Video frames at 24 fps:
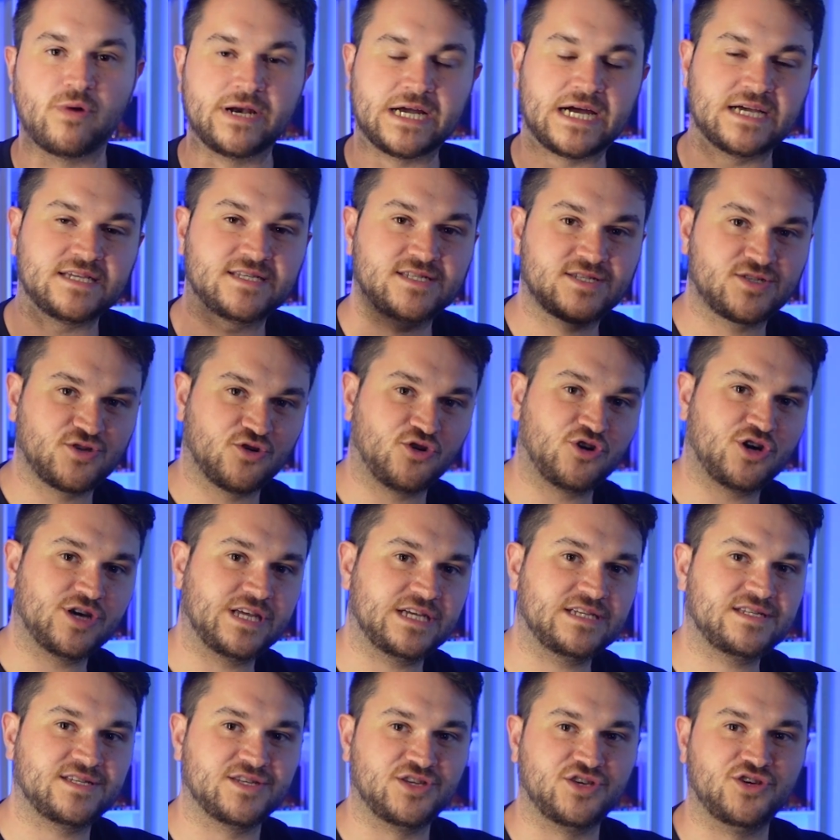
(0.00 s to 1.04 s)
when I saw
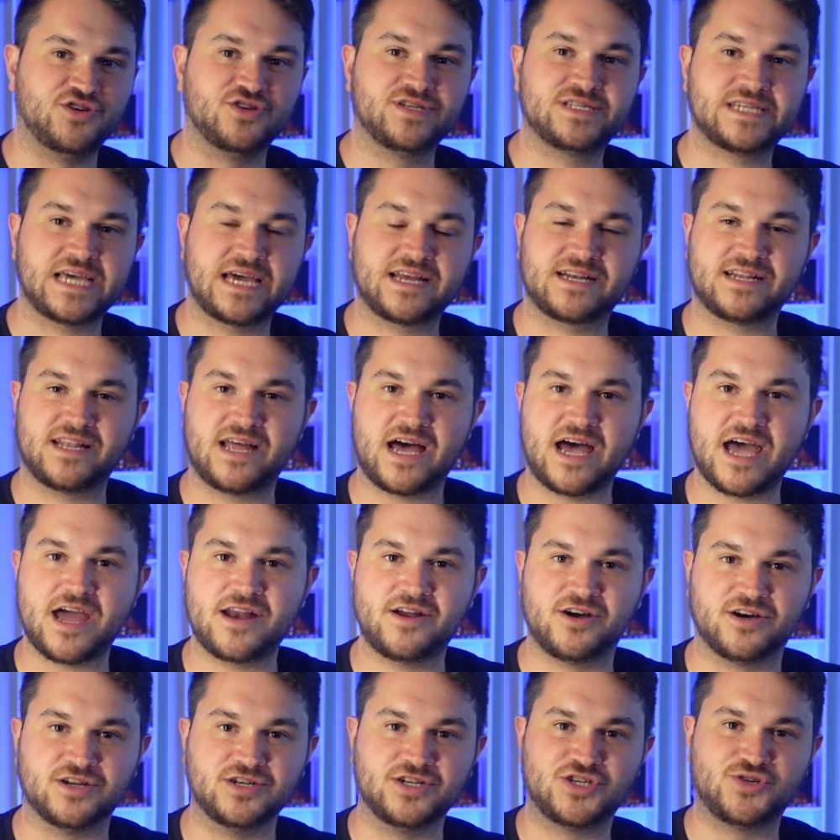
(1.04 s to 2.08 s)
this news headline
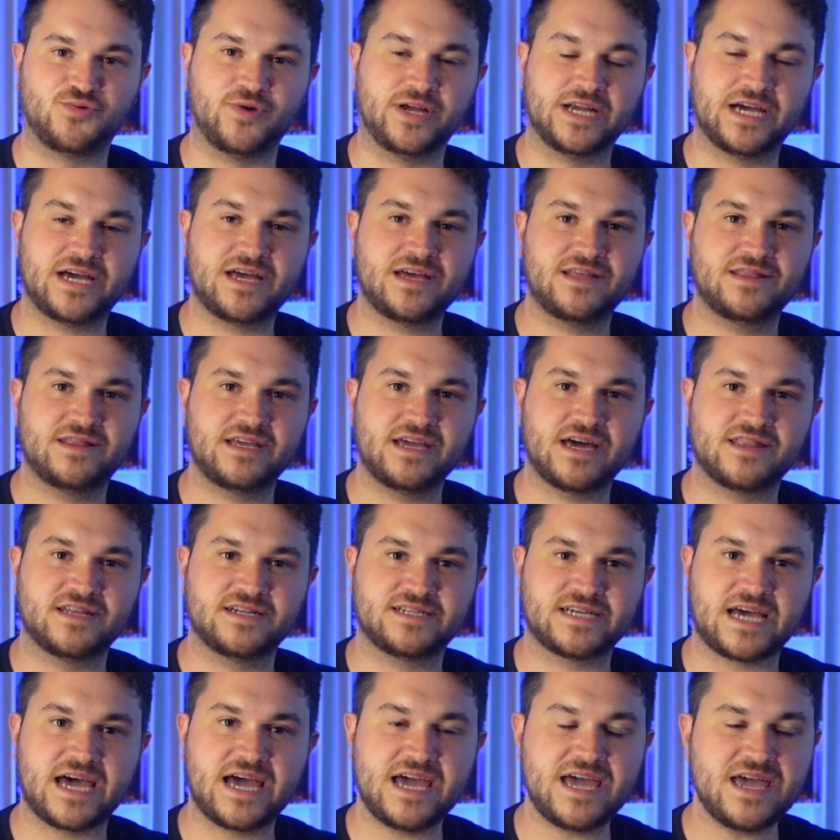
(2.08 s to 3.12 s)
on Twitter the other
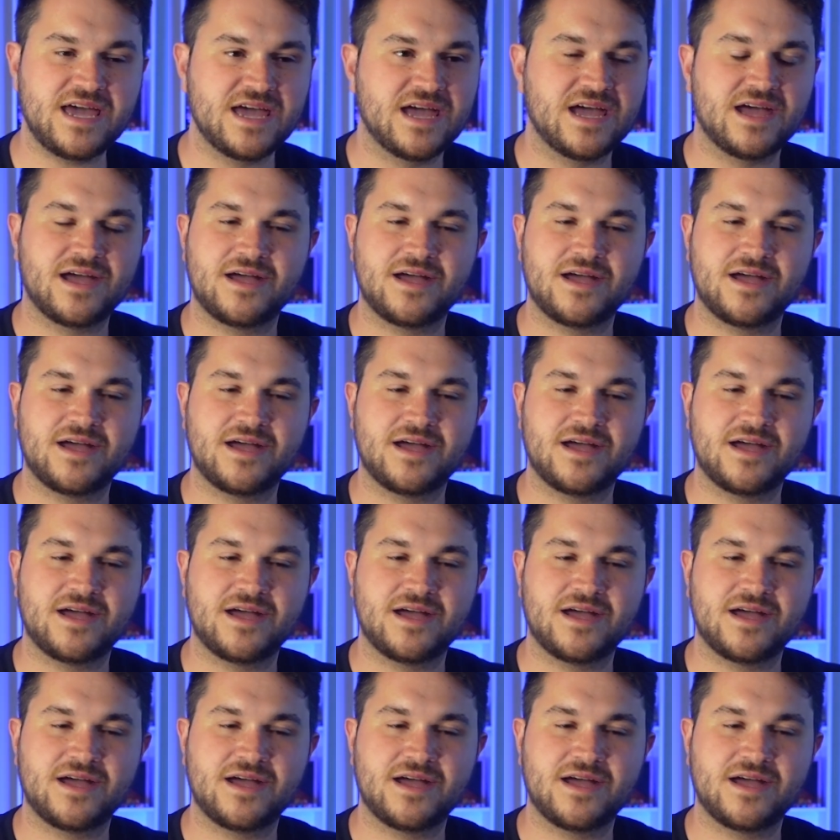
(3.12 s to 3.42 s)
day,